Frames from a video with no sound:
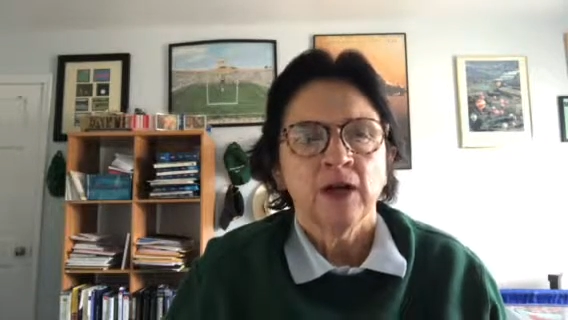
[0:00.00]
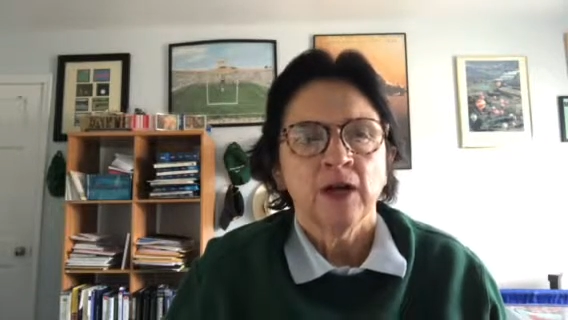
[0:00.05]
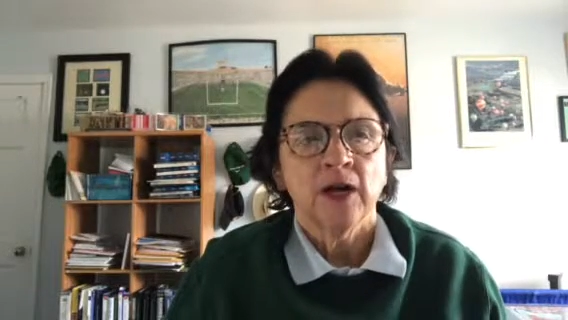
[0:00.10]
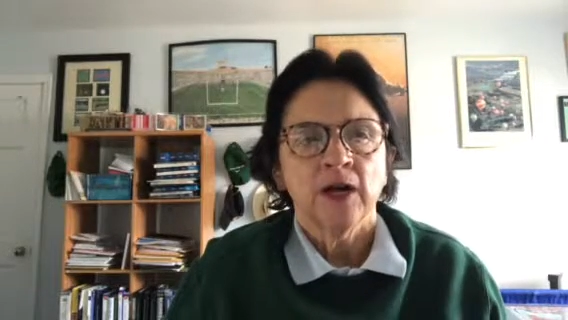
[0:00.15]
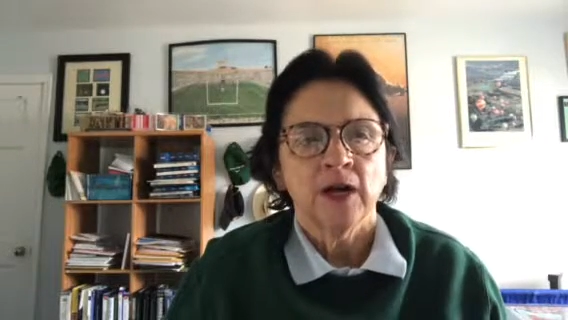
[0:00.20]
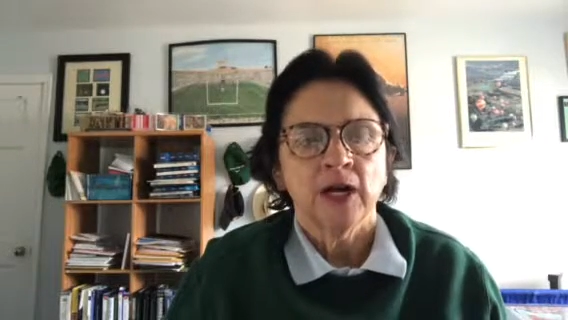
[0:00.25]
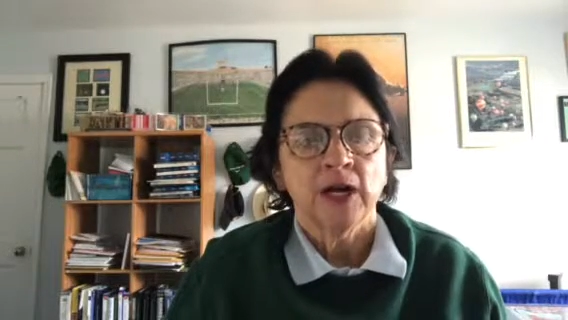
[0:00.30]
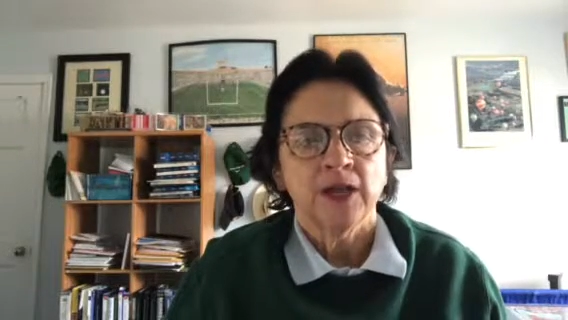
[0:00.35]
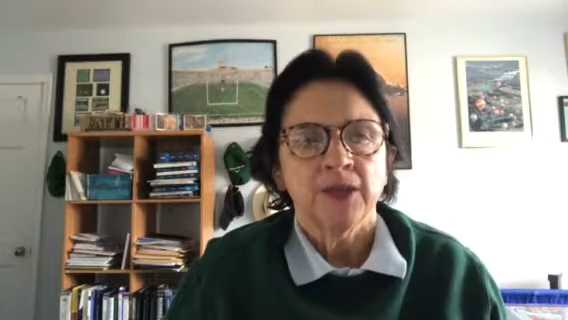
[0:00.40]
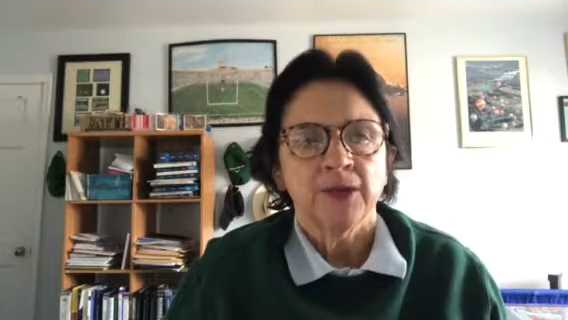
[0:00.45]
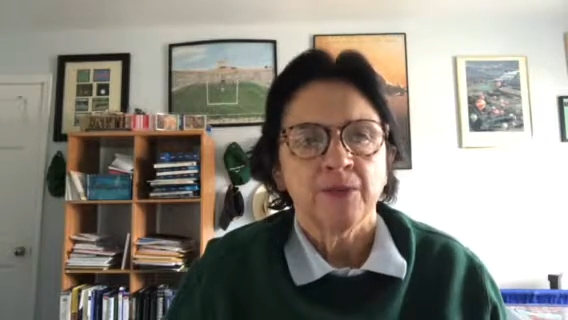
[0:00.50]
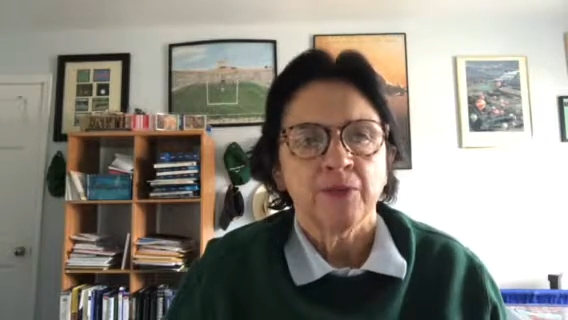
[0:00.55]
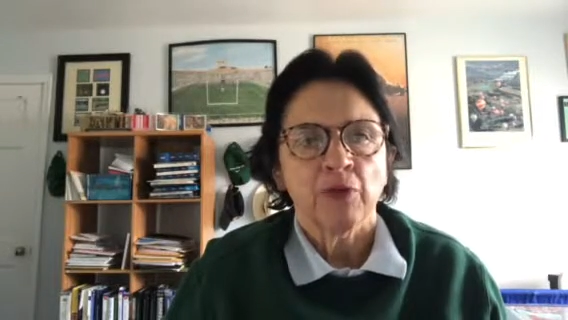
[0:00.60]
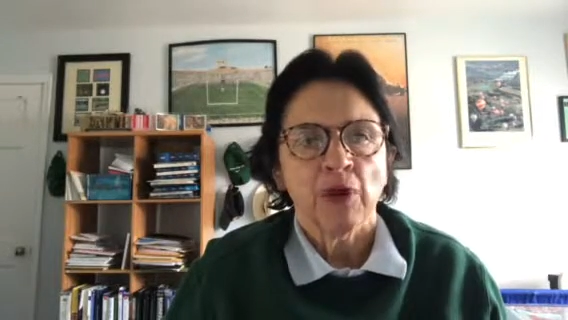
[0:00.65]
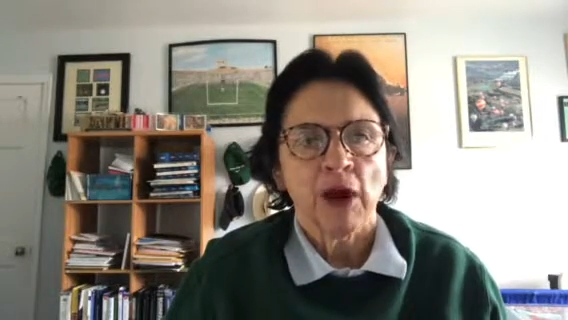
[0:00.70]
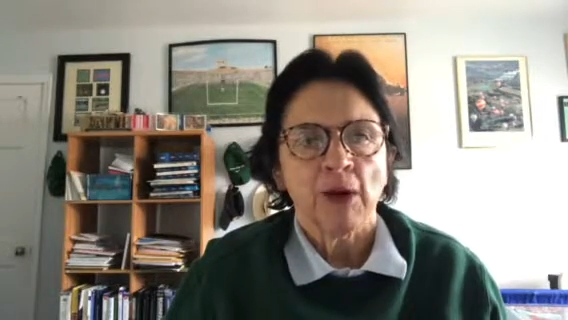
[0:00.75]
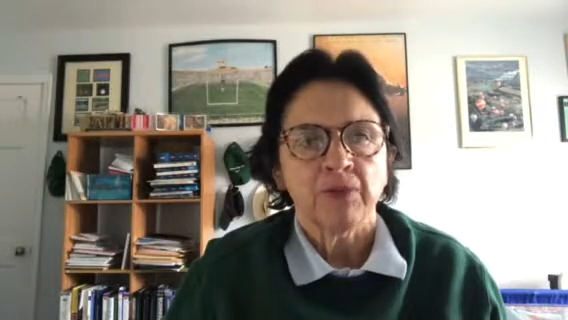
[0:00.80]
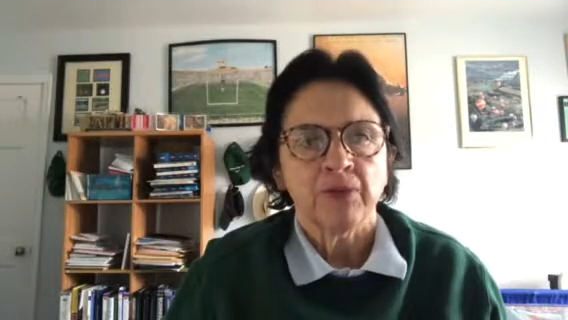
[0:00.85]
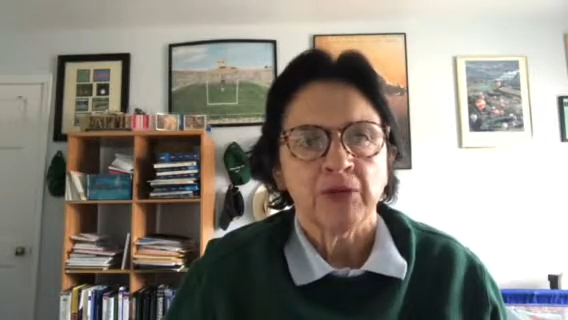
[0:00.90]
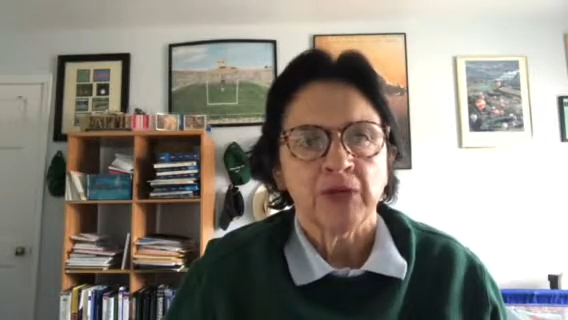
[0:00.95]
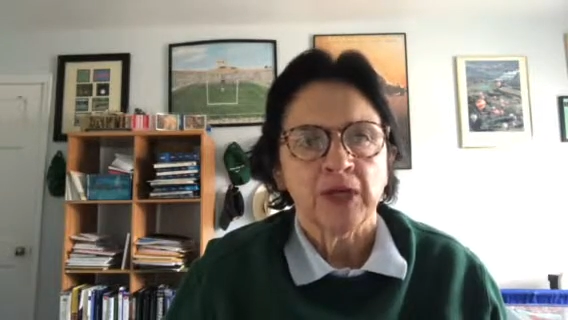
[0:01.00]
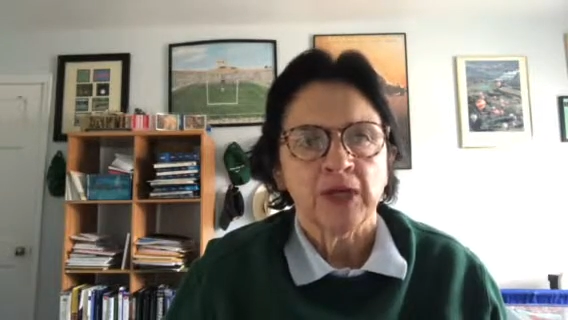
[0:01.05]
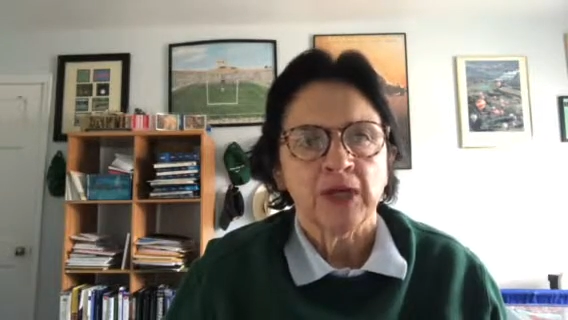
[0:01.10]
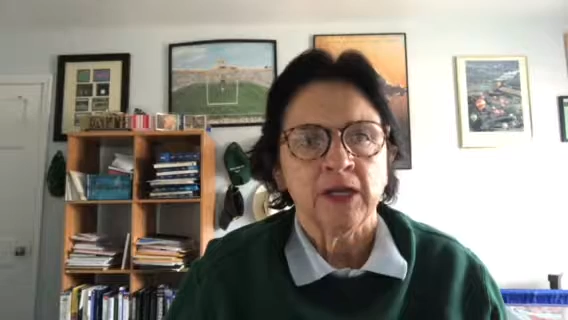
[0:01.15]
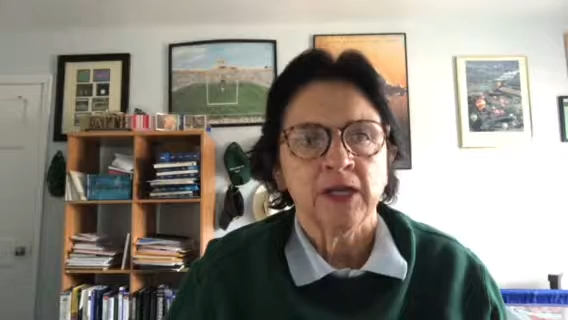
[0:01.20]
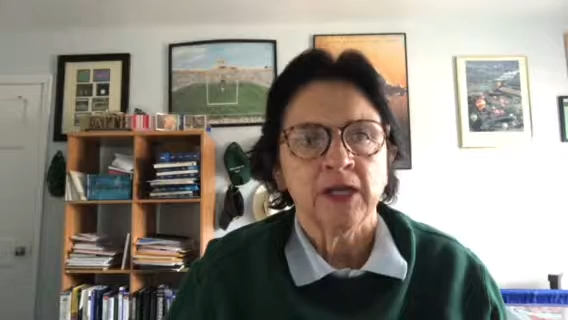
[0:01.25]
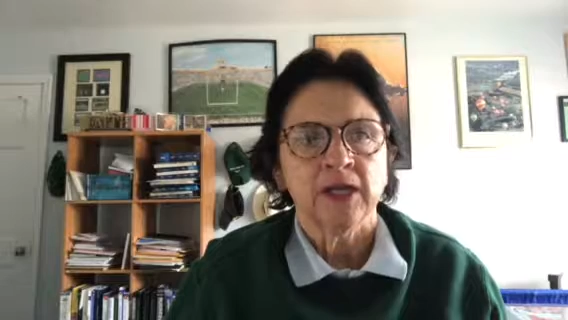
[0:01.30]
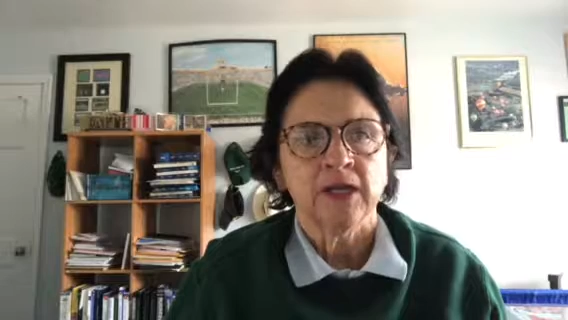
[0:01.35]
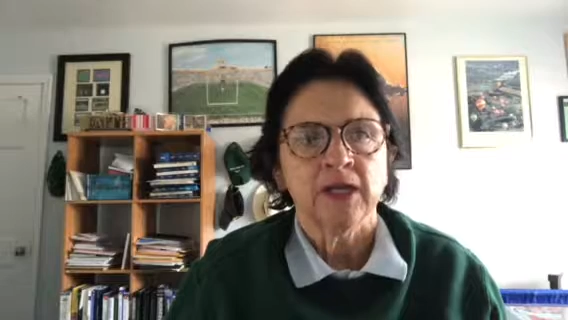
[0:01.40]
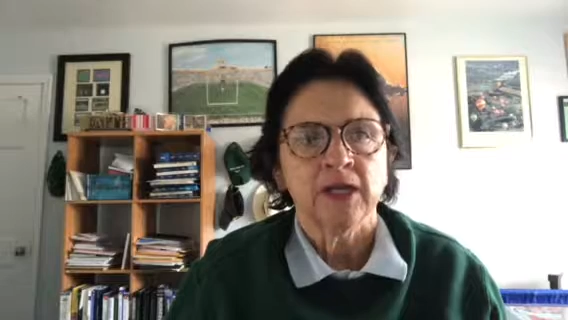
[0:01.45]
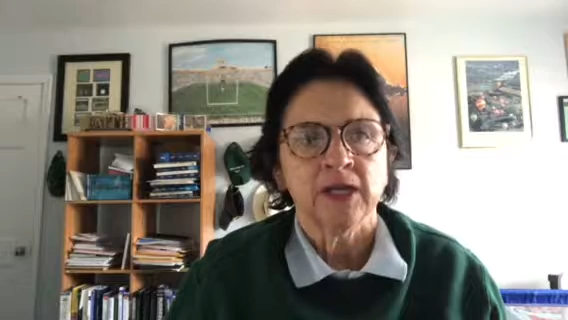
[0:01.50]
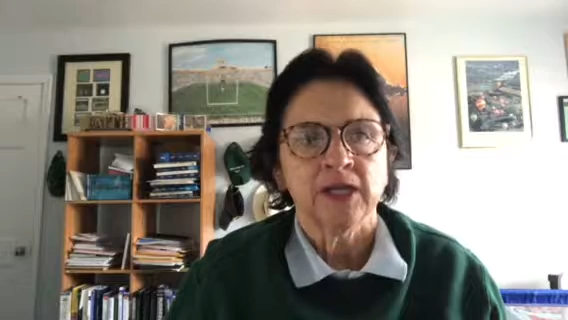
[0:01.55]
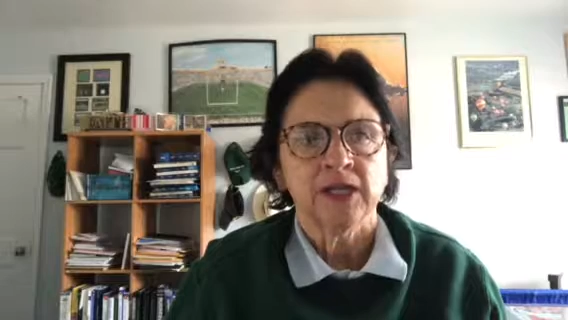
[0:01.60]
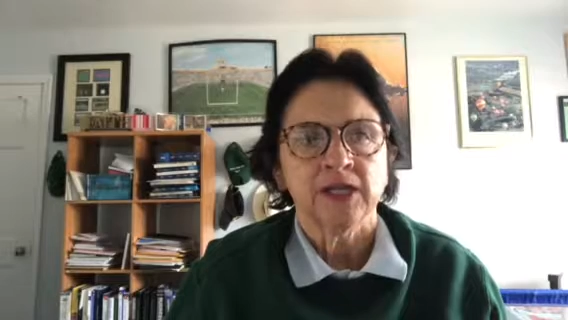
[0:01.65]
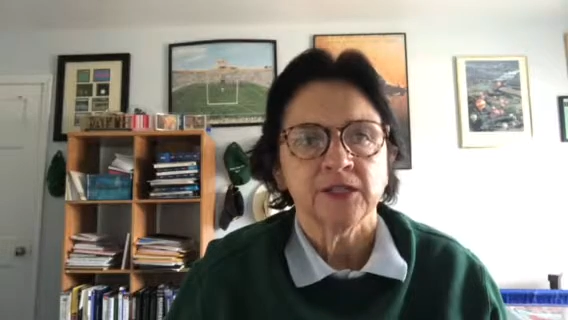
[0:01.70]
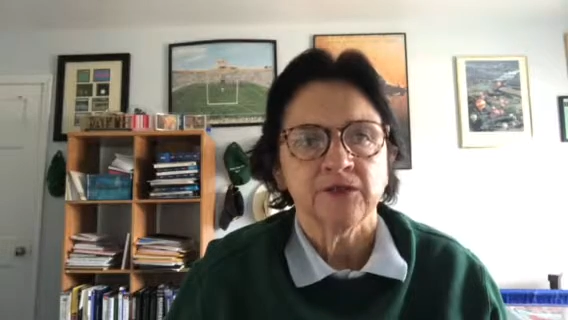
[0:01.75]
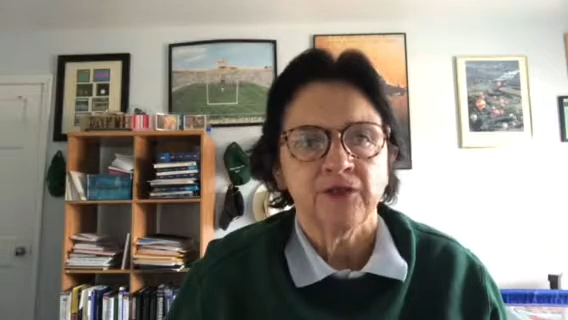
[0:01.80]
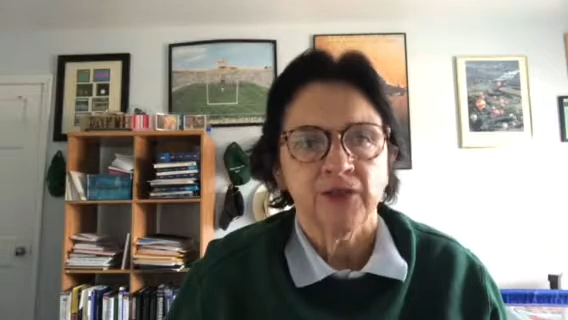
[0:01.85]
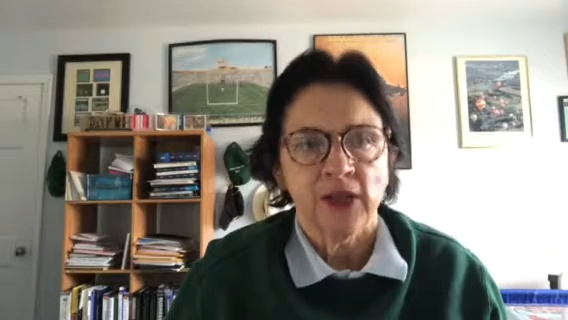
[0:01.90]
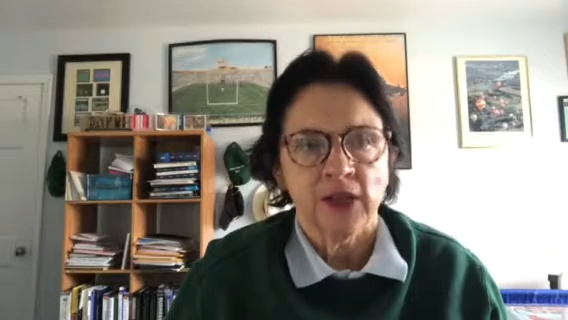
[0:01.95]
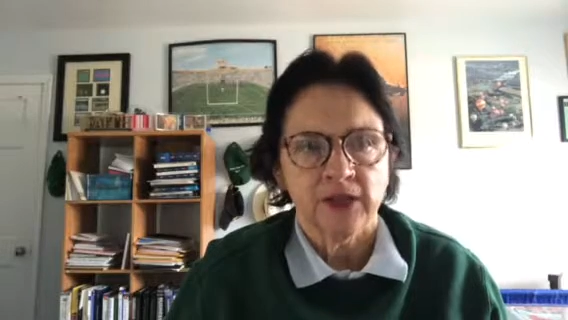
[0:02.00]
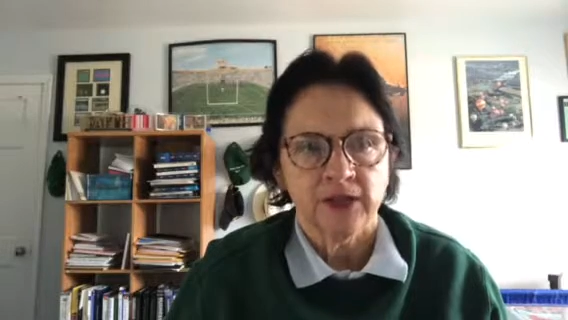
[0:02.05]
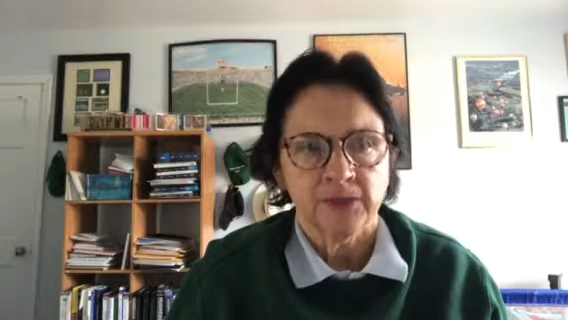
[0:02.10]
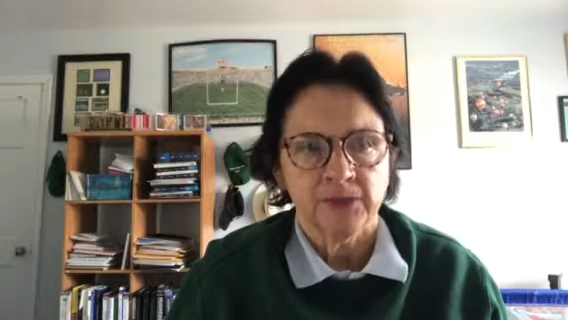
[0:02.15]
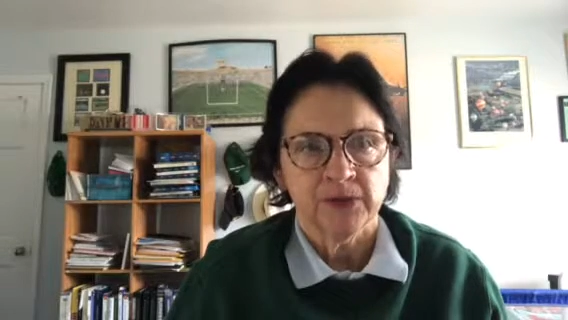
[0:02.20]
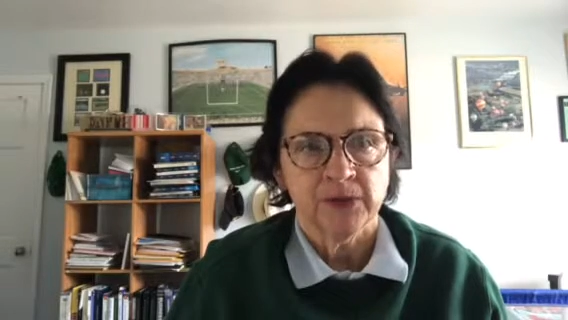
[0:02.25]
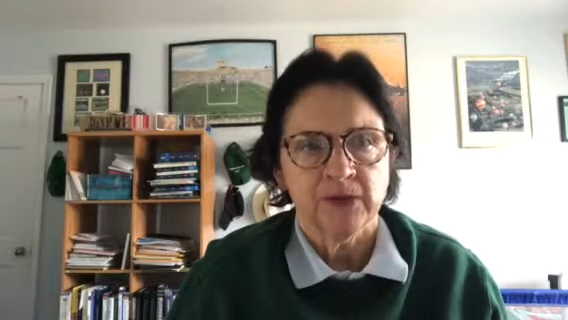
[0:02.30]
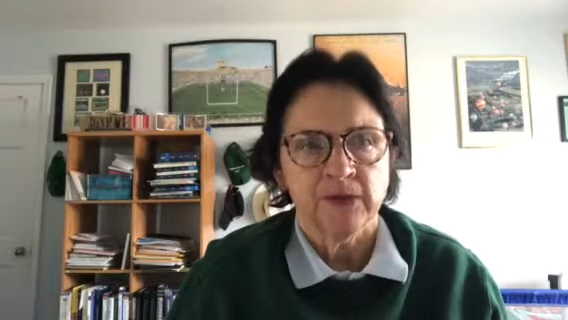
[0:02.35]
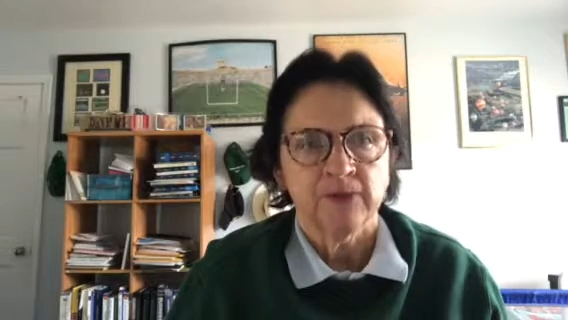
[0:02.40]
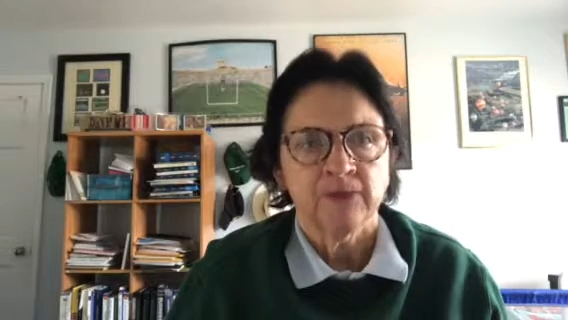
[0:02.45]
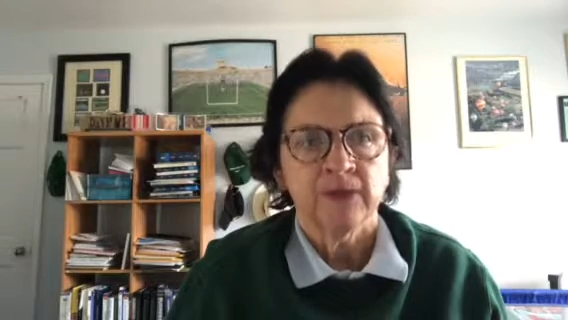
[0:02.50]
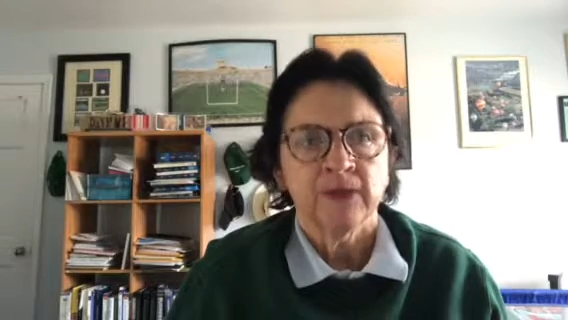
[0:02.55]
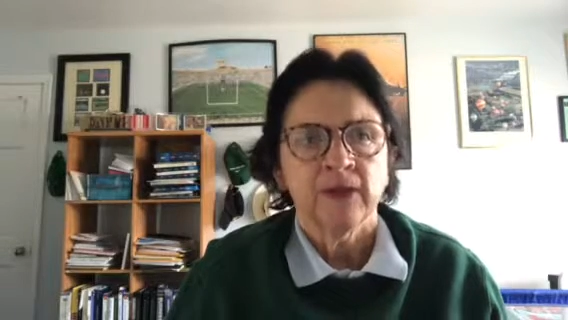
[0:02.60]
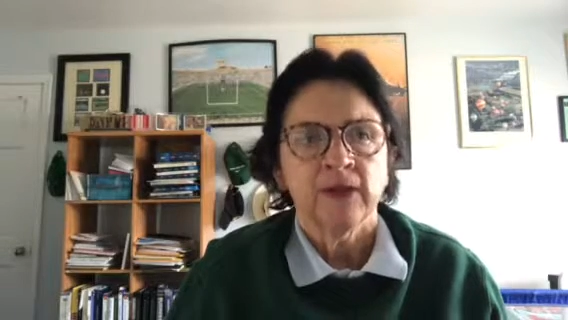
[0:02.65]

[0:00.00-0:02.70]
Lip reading: the property is valuable.